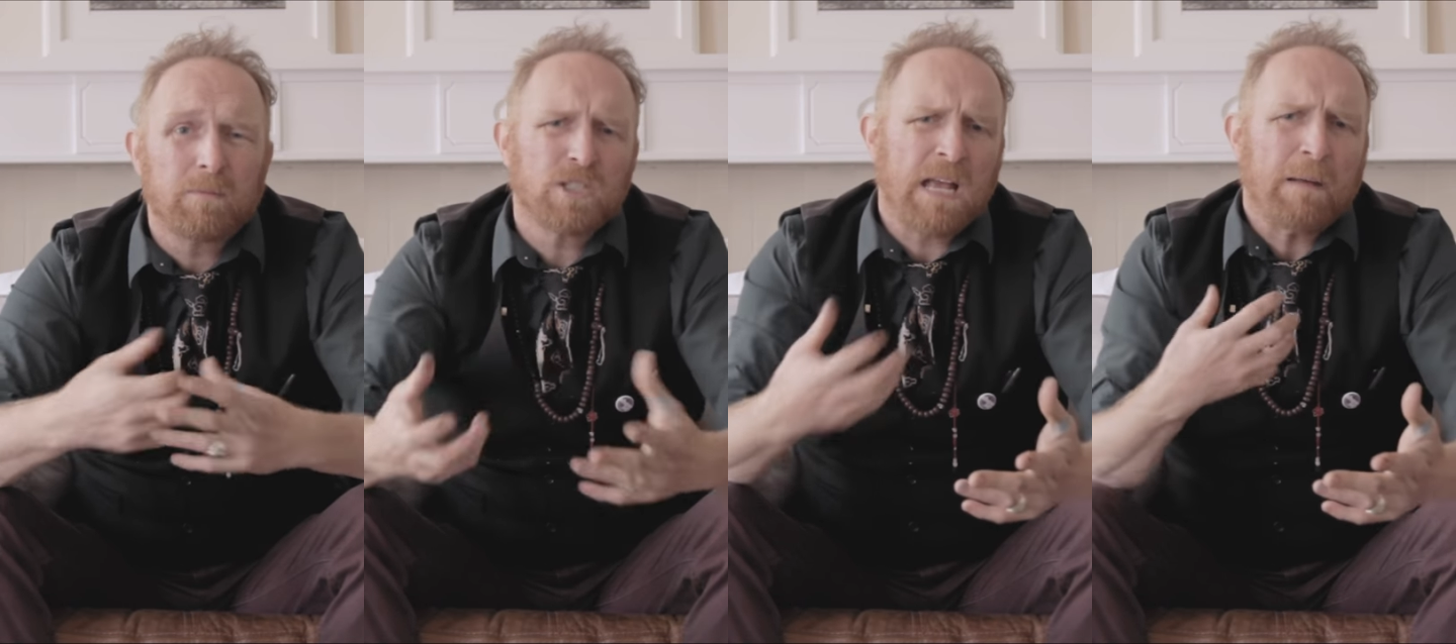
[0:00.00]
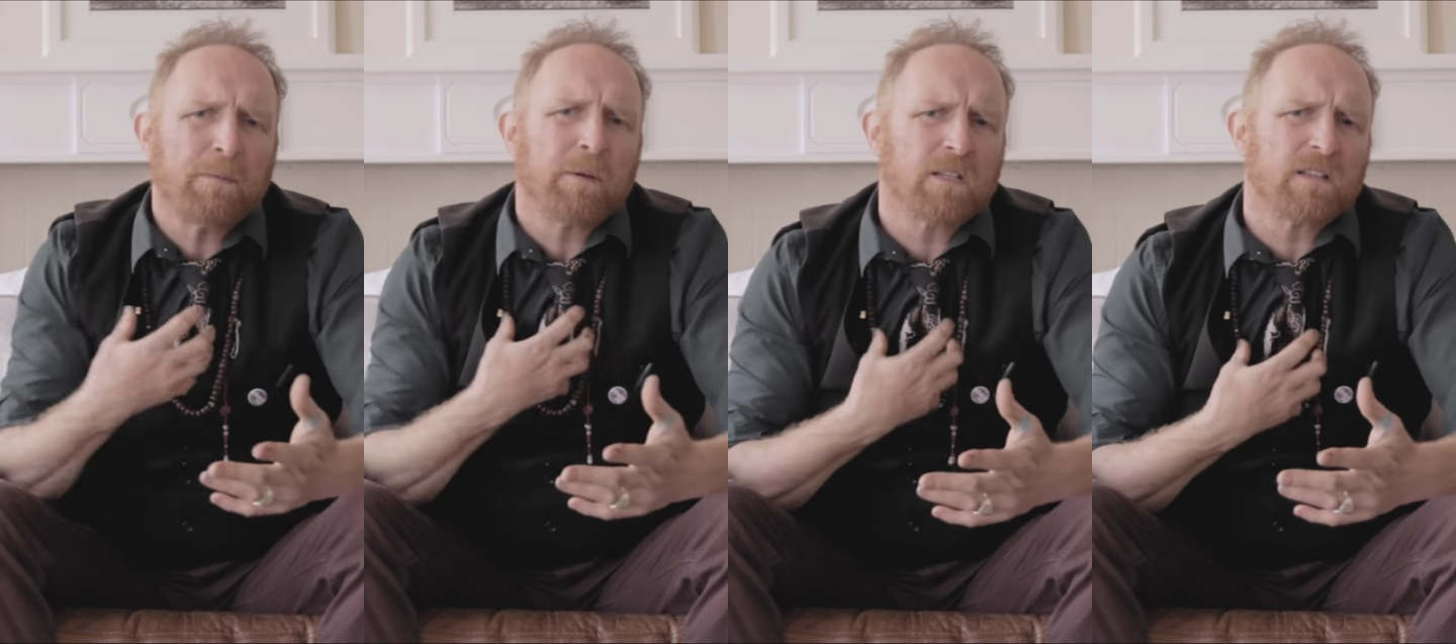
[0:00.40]
just happy
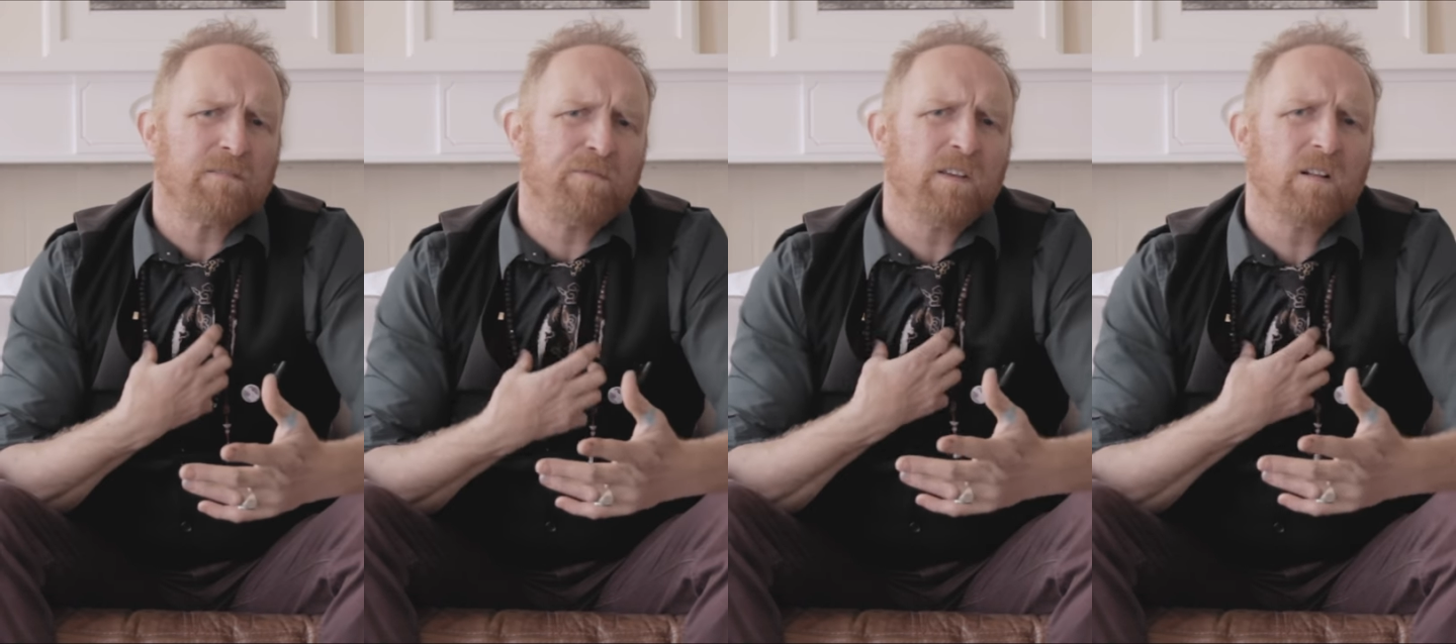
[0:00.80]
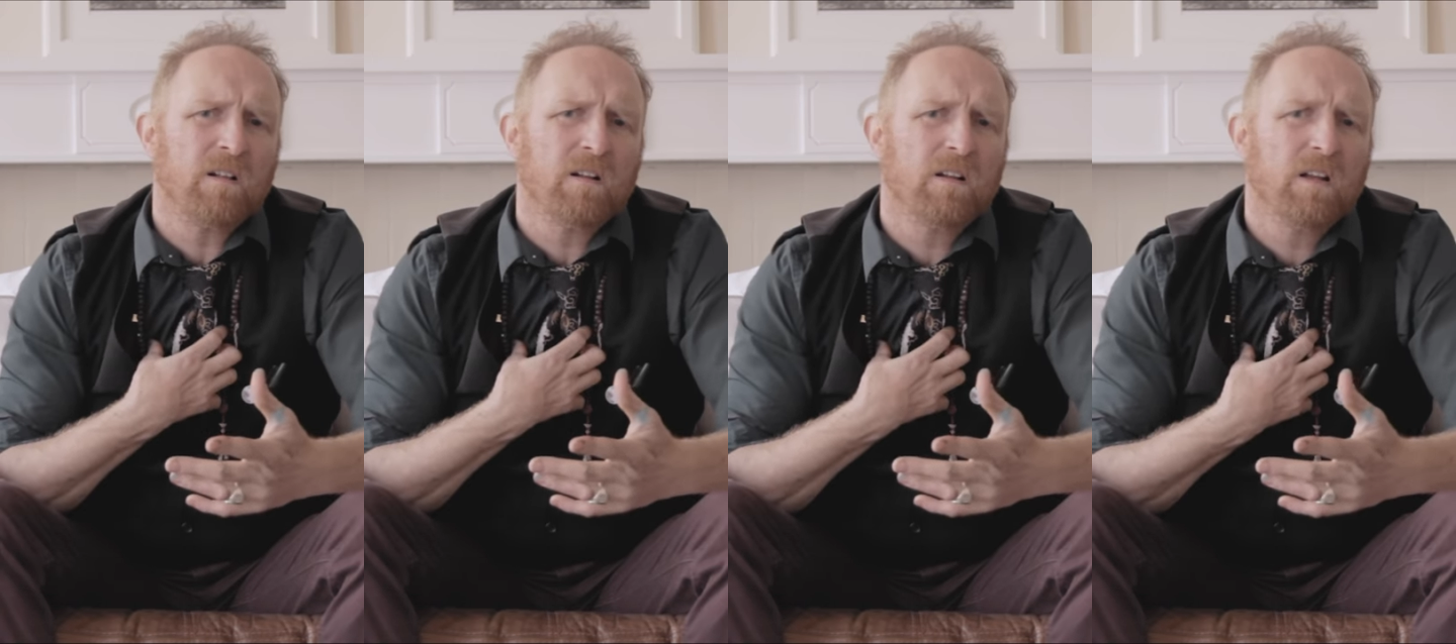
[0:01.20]
because I feel
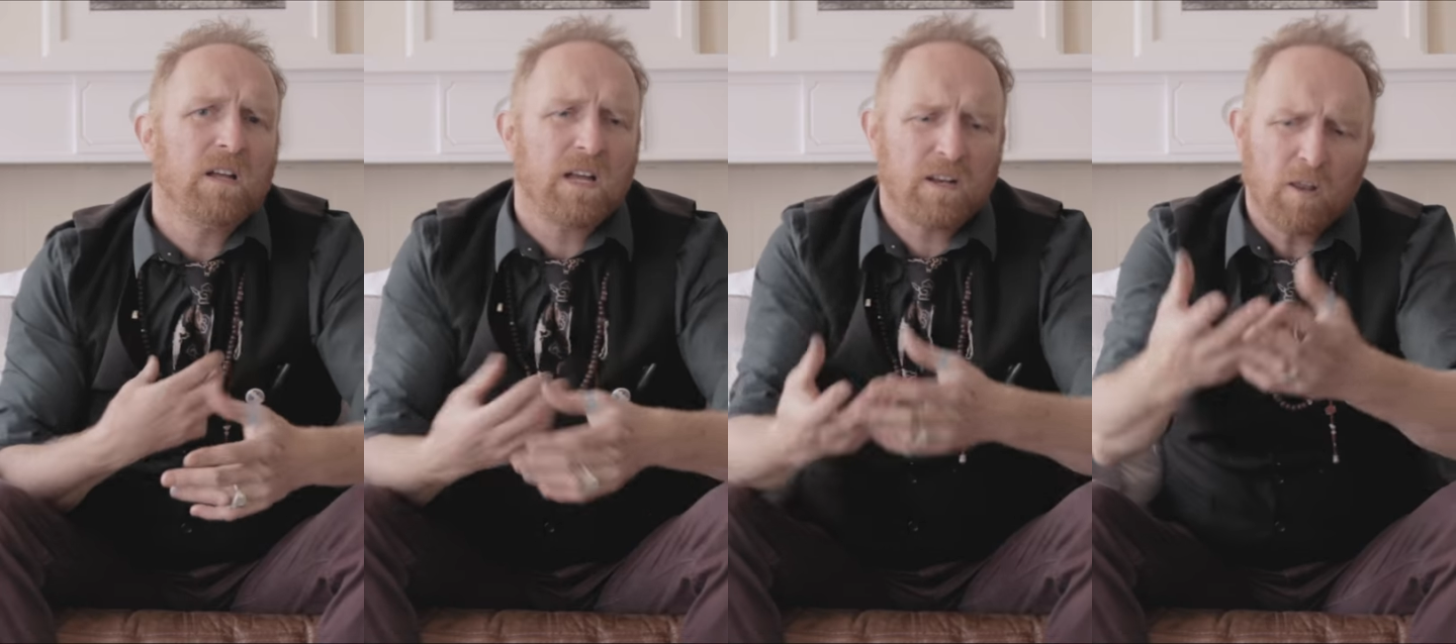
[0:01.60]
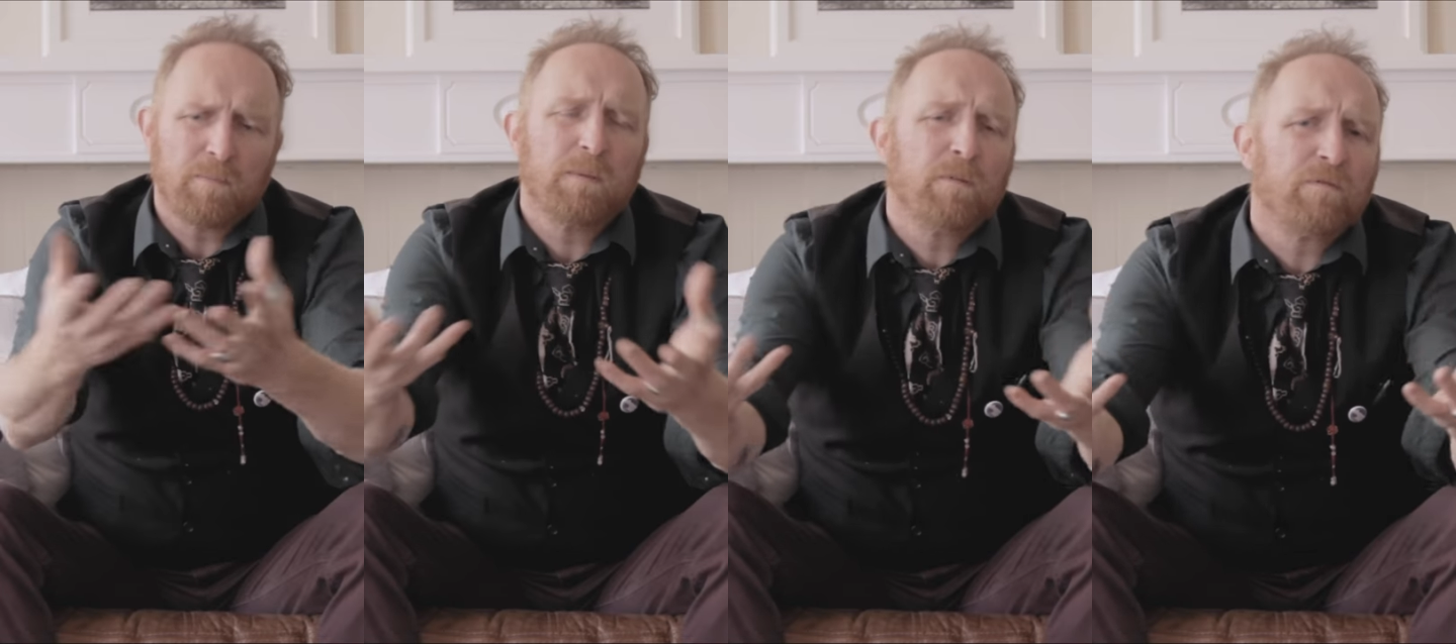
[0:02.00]
and other
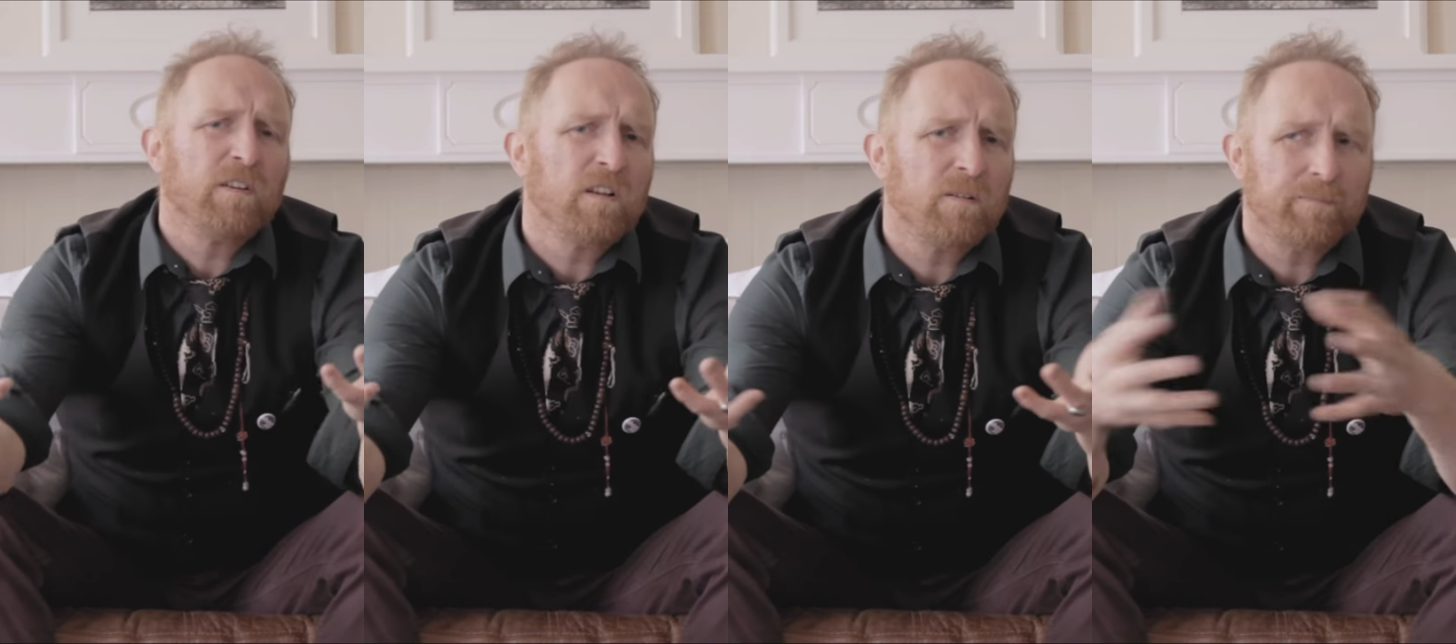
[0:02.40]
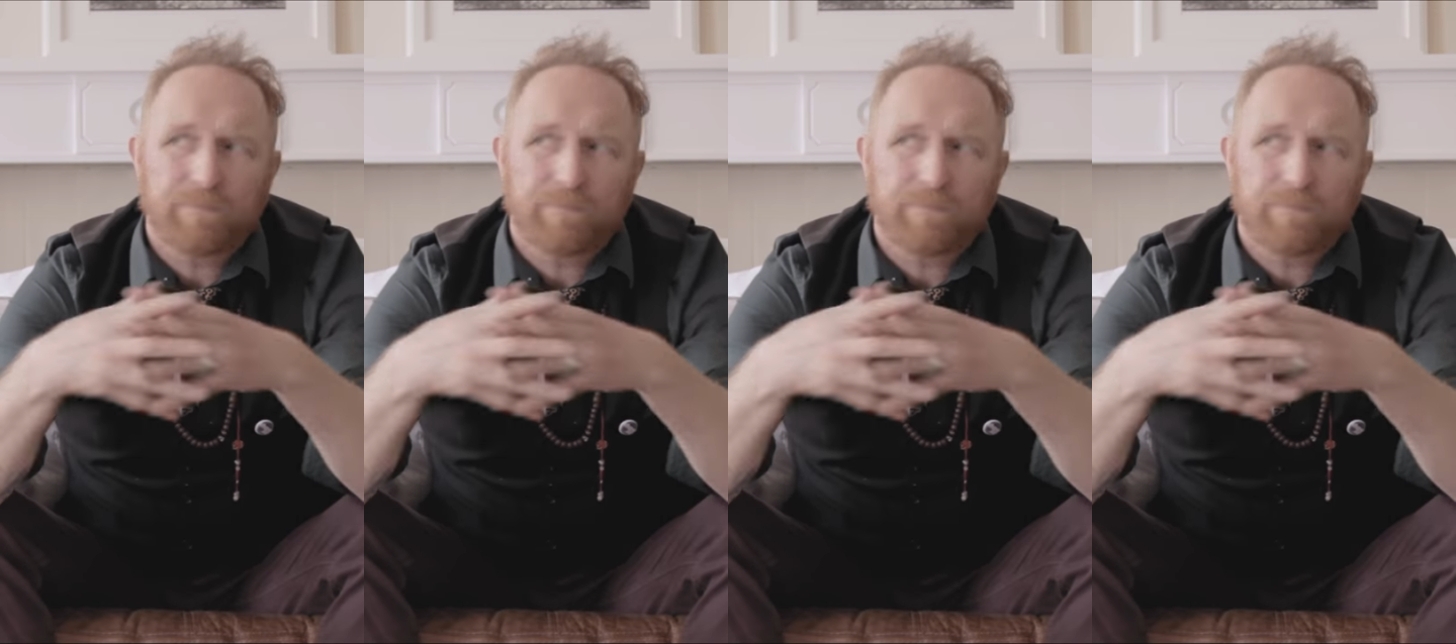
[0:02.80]
people feel.